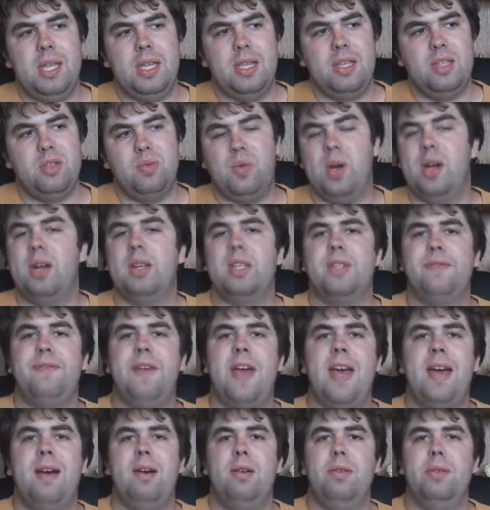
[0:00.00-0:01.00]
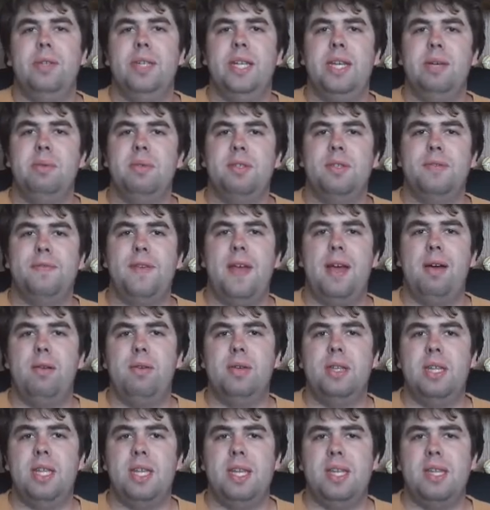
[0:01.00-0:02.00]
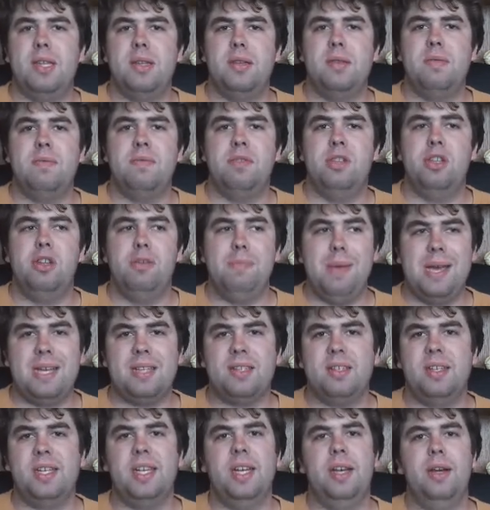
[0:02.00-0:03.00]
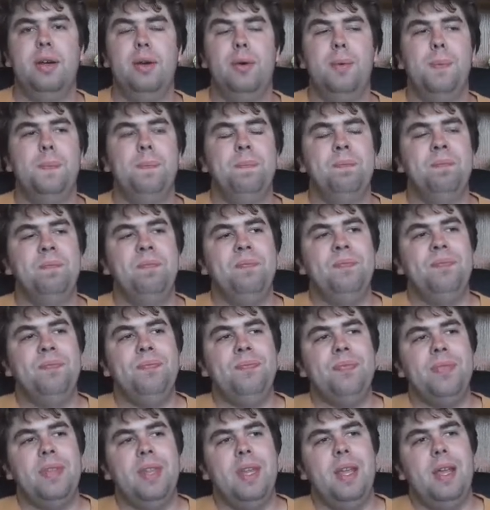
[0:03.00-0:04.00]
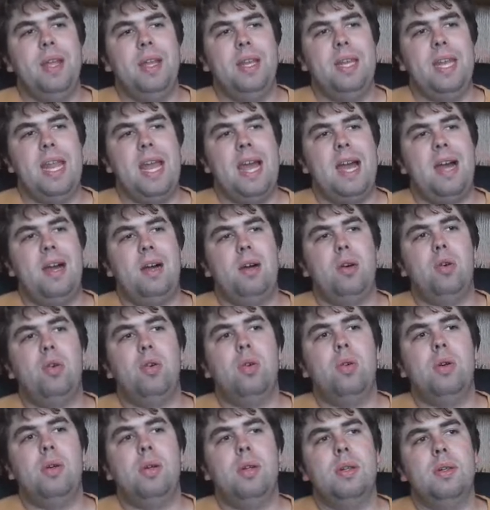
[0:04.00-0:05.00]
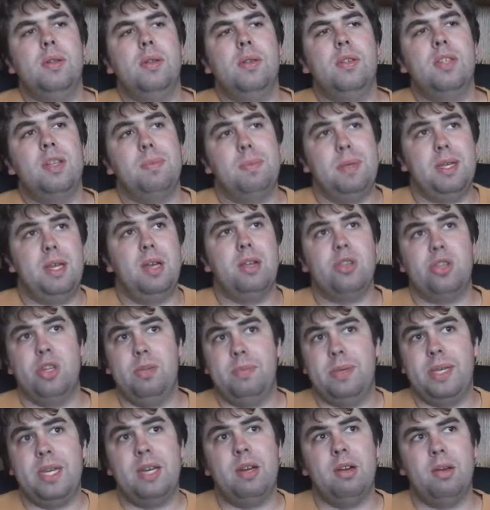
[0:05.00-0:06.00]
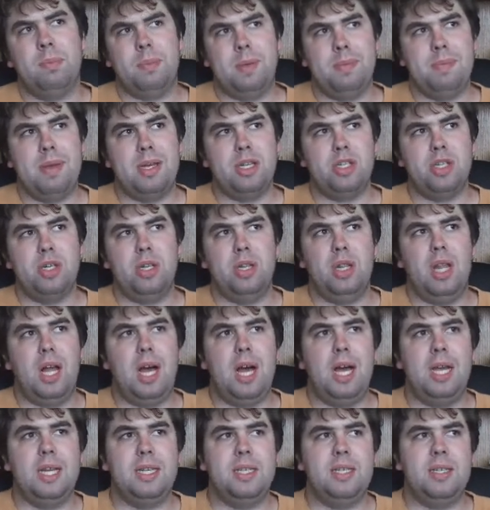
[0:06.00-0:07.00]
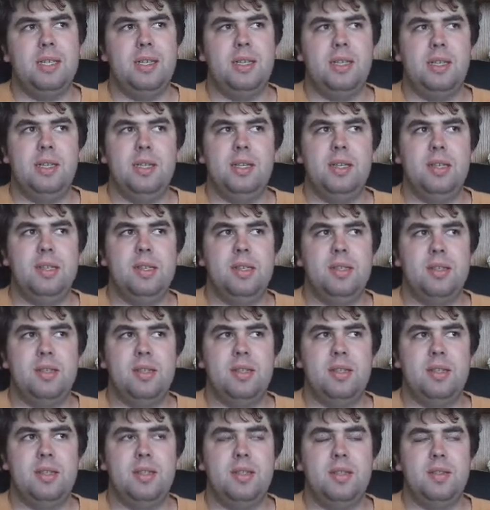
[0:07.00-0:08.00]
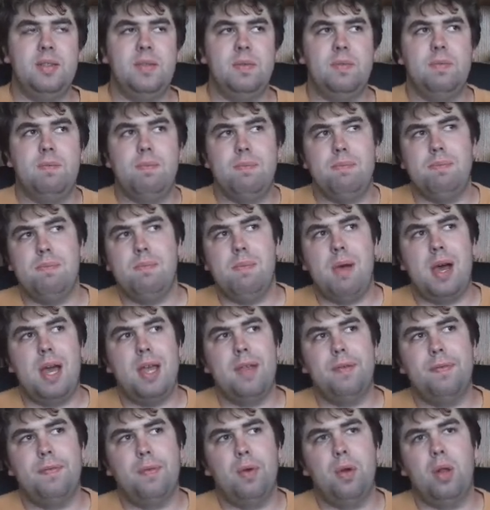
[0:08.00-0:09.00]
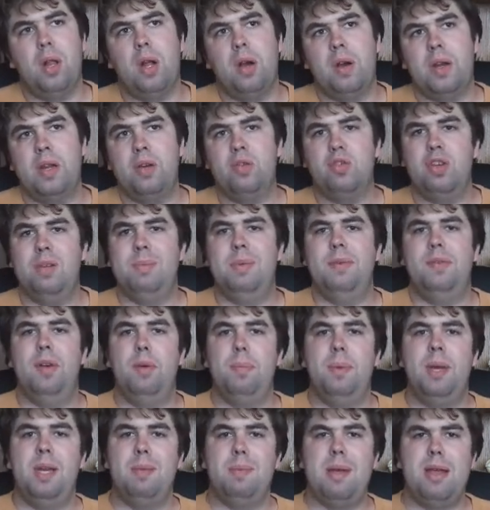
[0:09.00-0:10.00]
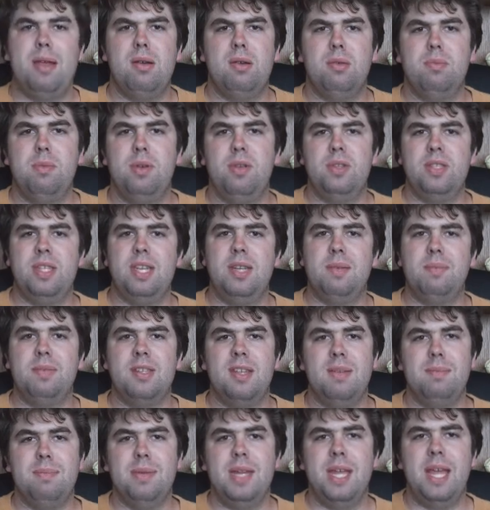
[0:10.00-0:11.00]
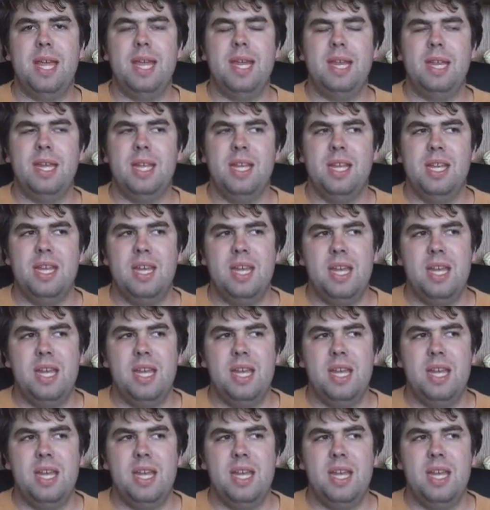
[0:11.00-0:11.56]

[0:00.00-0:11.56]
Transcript: is where it's found. It was found in New Mexico. Now, something else you'll be hearing me mention a lot is my foolhardy dream of opening my own museum someday.